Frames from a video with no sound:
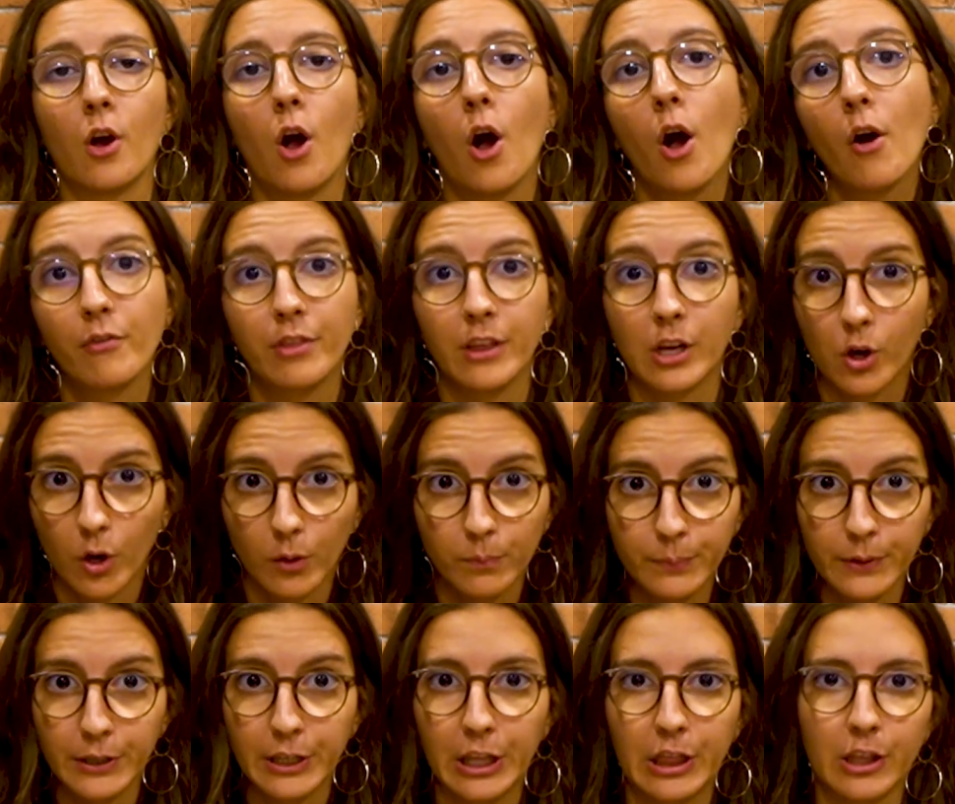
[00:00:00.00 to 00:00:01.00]
of the
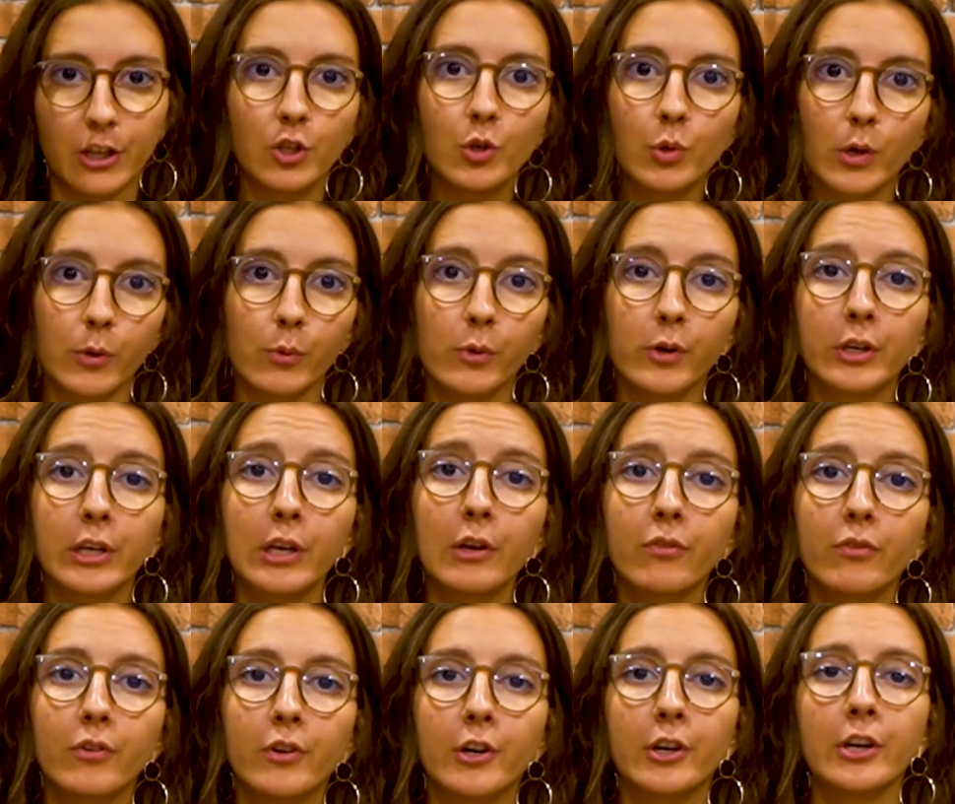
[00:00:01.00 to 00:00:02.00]
company that you are working
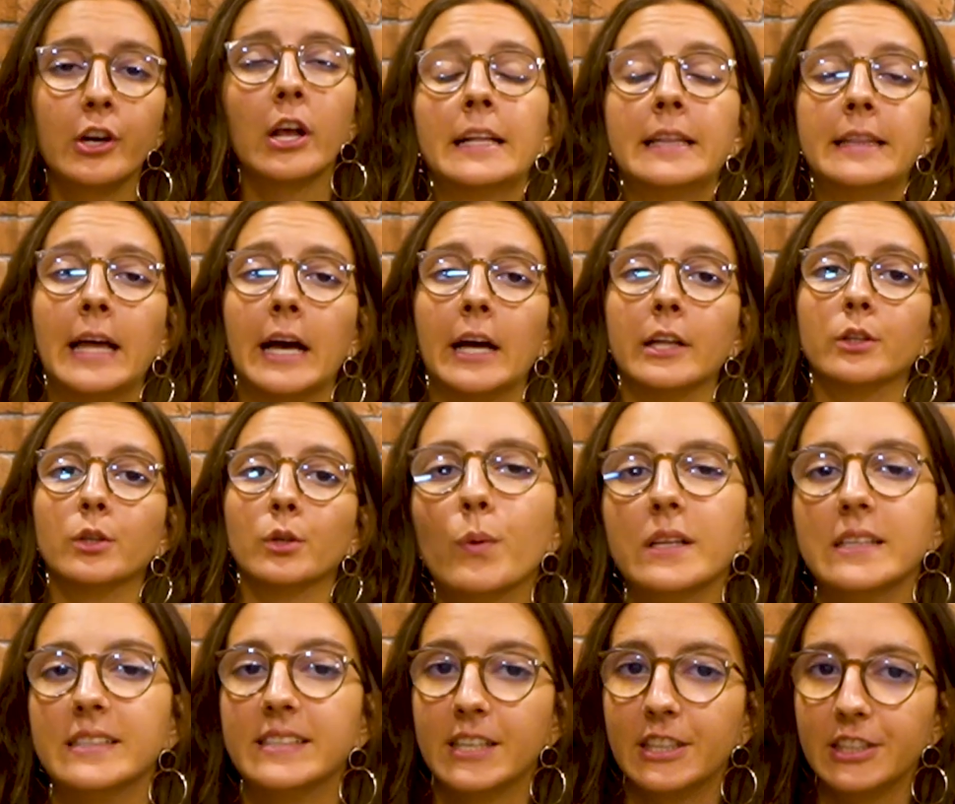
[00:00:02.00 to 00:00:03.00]
for that
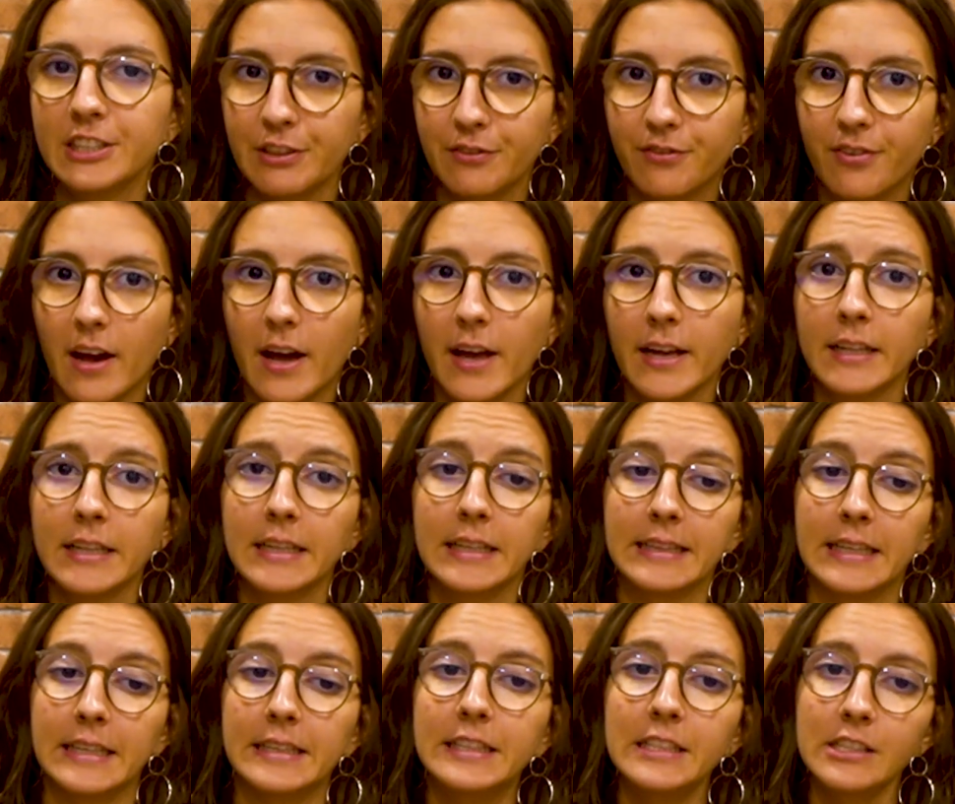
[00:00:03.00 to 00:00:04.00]
will certify
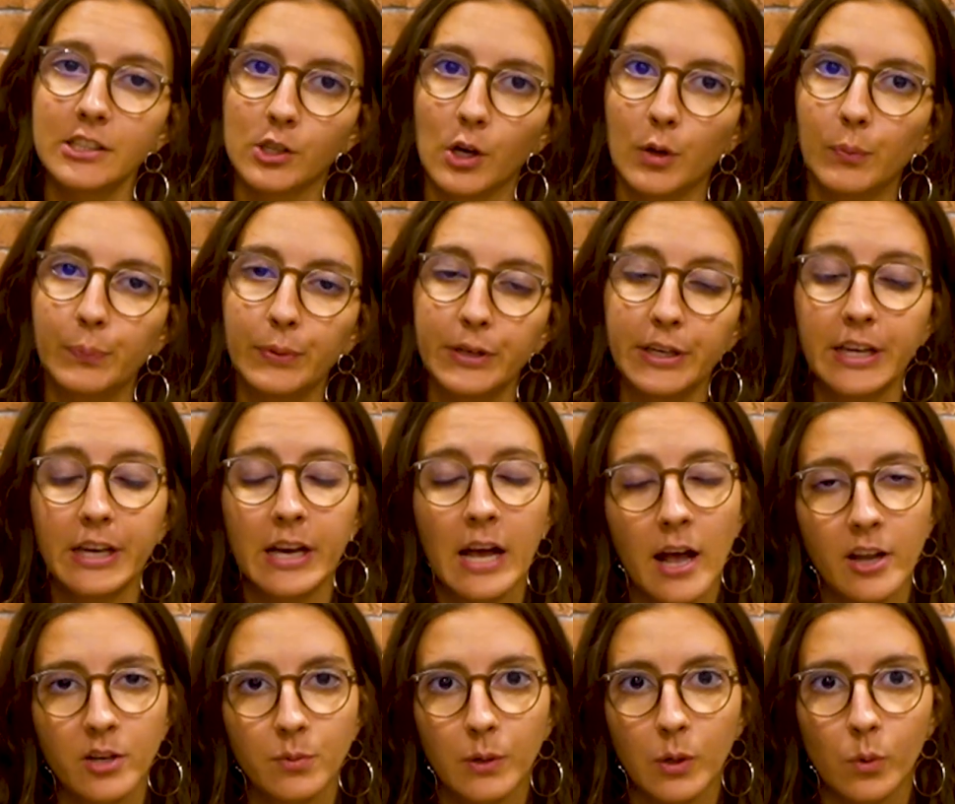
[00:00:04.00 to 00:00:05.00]
that this company
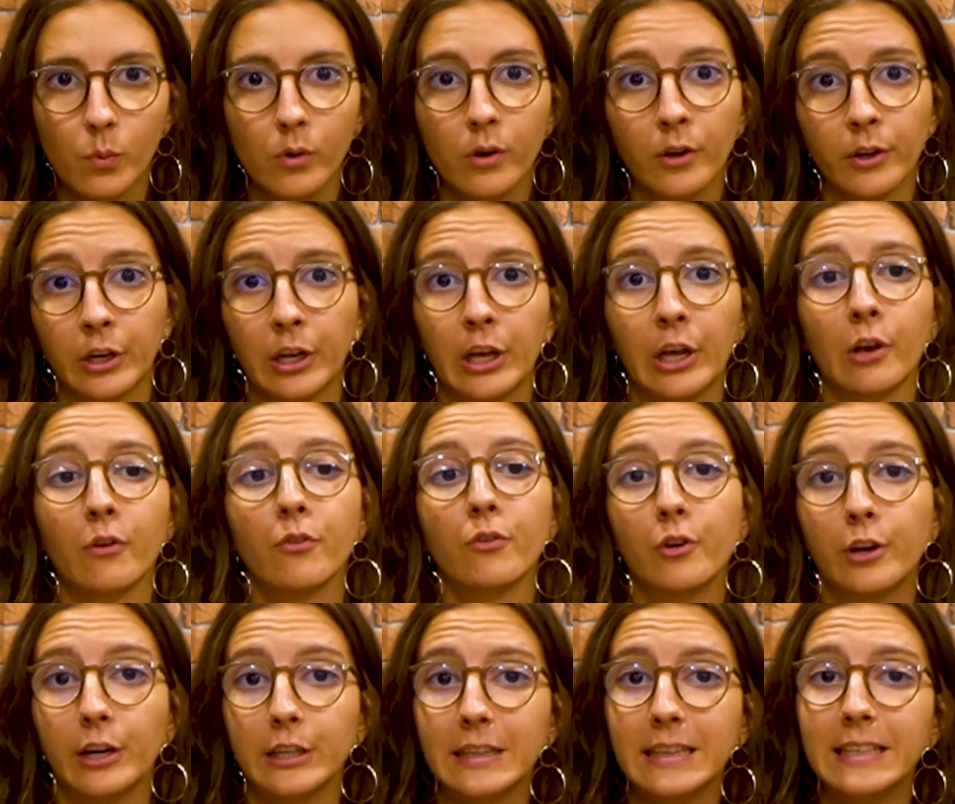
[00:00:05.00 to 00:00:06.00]
has been working
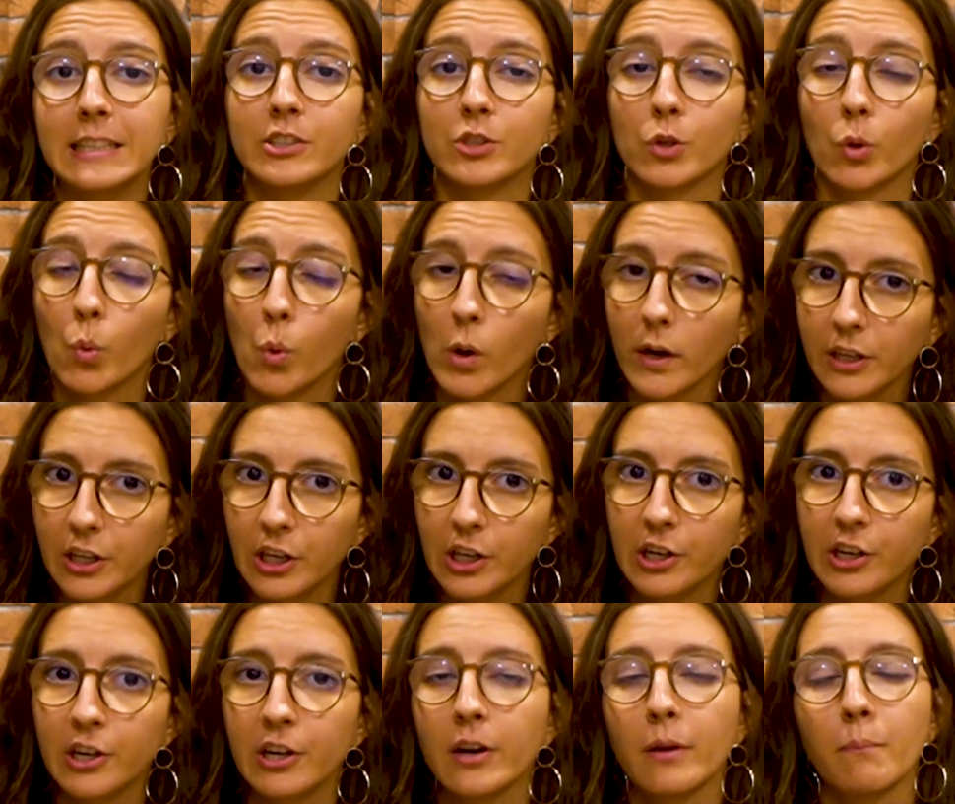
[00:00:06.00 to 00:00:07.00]
for at least 1
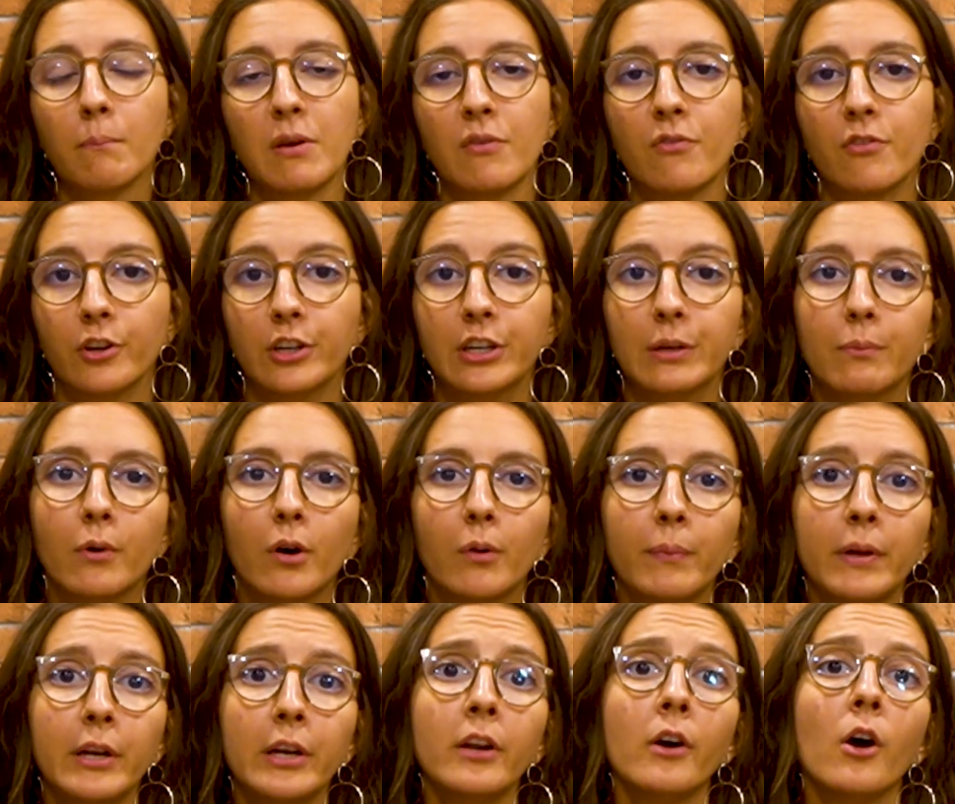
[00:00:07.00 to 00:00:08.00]
year before the
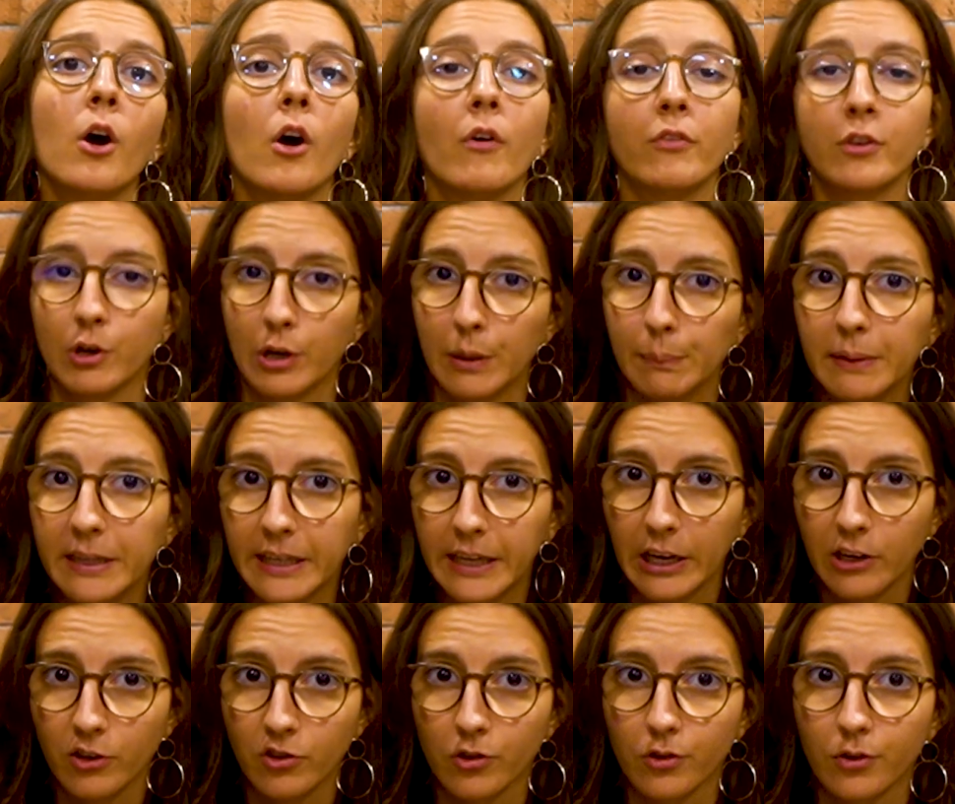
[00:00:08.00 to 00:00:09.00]
moment of your
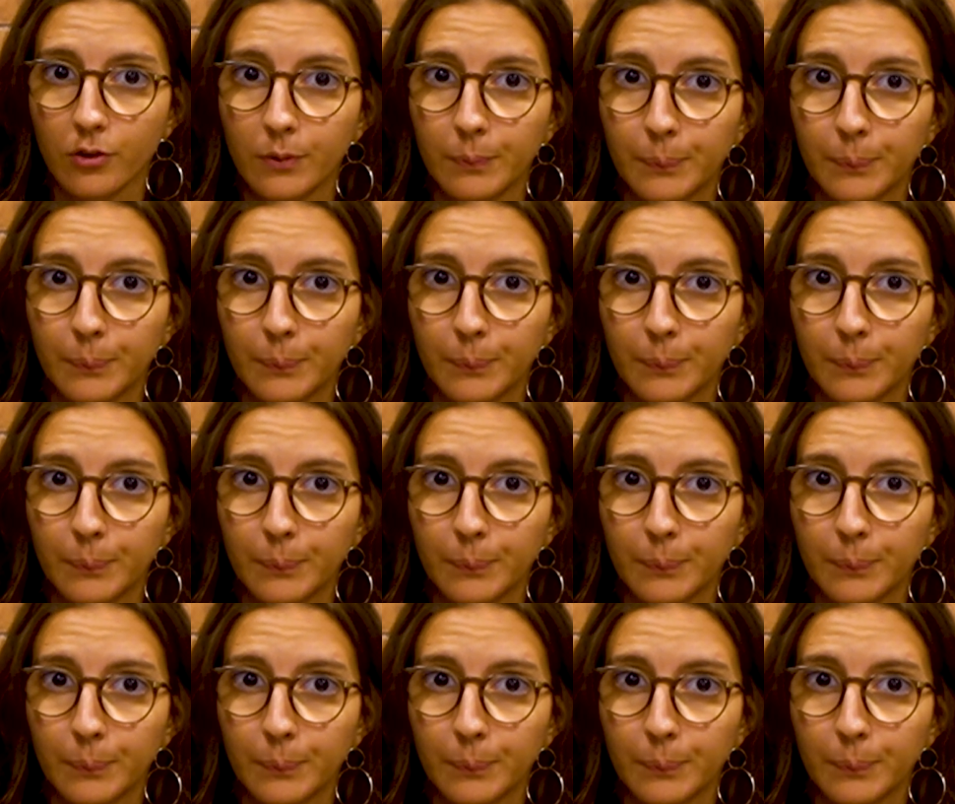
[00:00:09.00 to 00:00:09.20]
application.